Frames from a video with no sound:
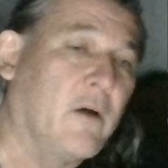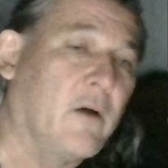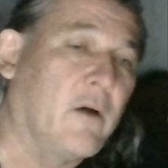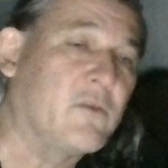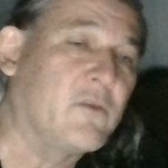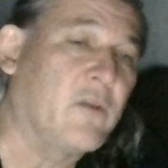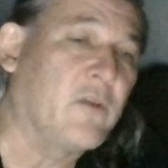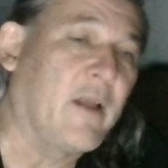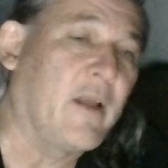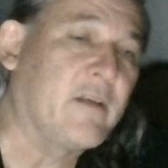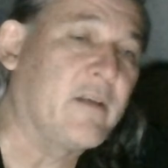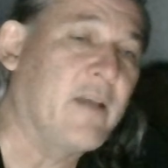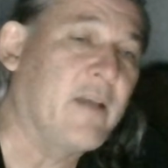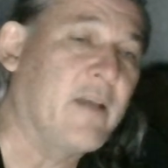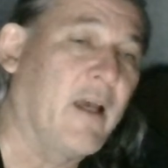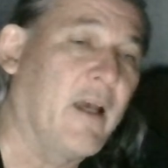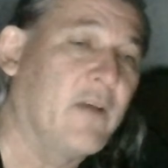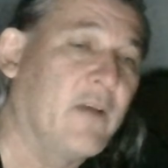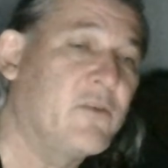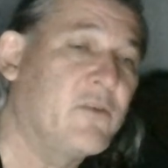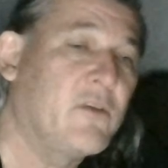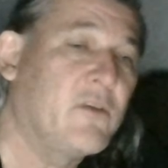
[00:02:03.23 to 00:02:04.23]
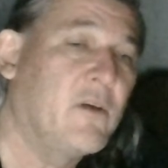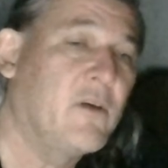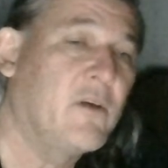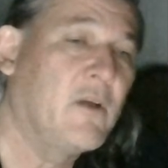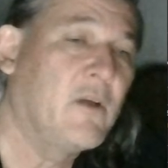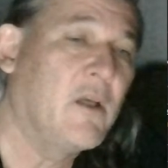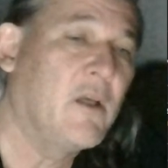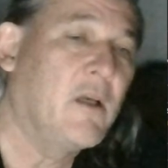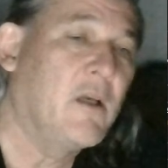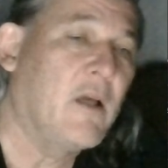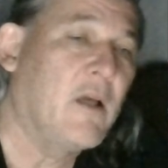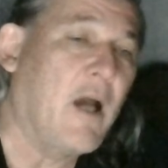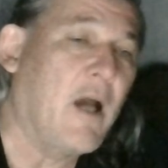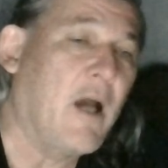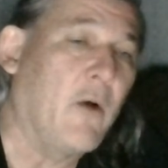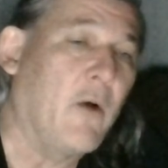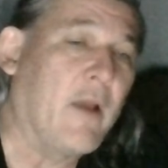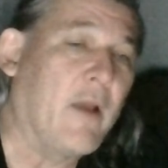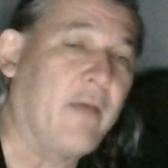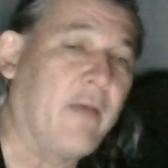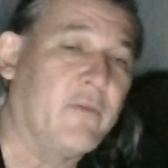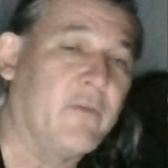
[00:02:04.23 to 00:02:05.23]
select test, I
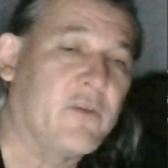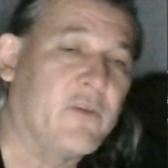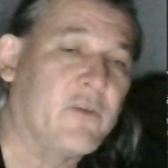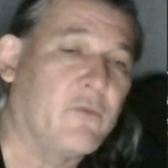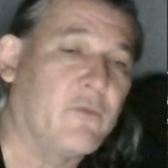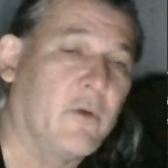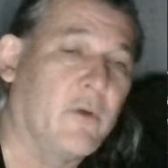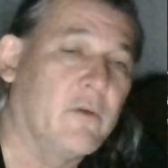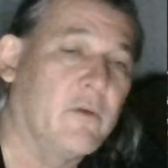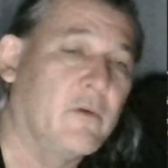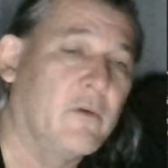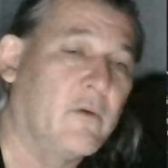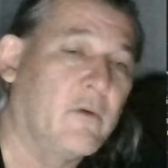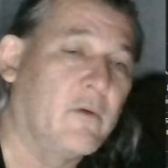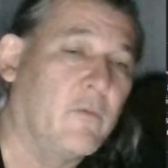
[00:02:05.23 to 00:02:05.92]
would have this one,